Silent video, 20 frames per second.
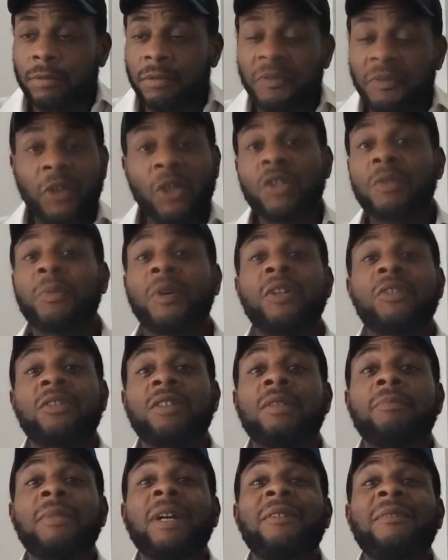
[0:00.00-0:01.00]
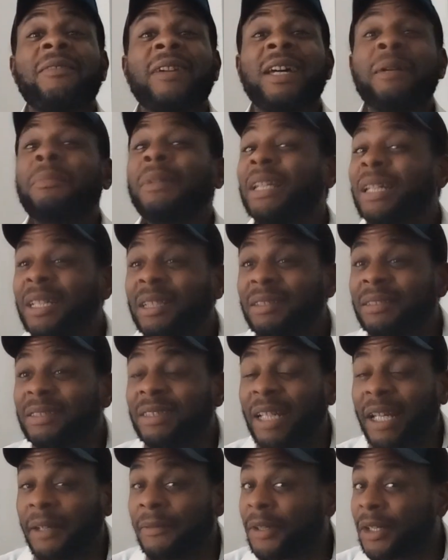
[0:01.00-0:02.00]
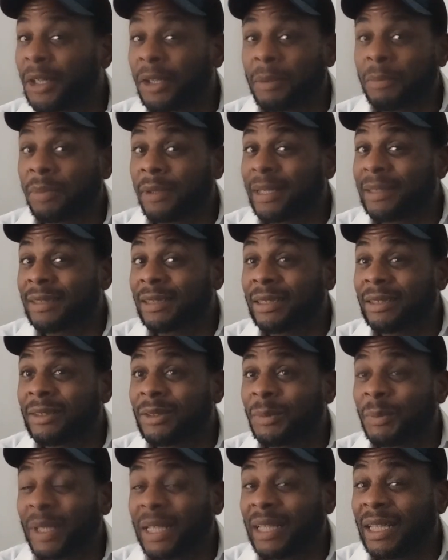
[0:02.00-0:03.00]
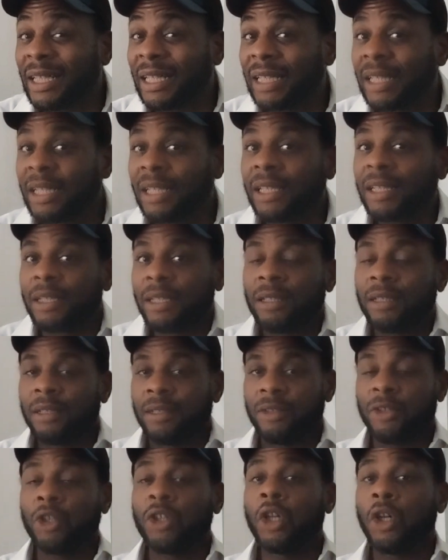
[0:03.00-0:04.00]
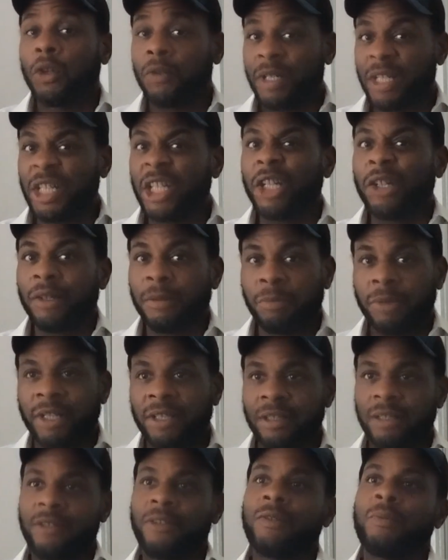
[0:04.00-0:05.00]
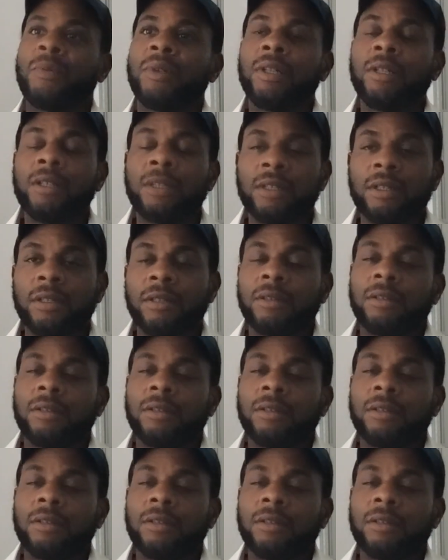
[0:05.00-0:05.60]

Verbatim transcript: First person in my family to ever hear a president speak, to go and hear a president speak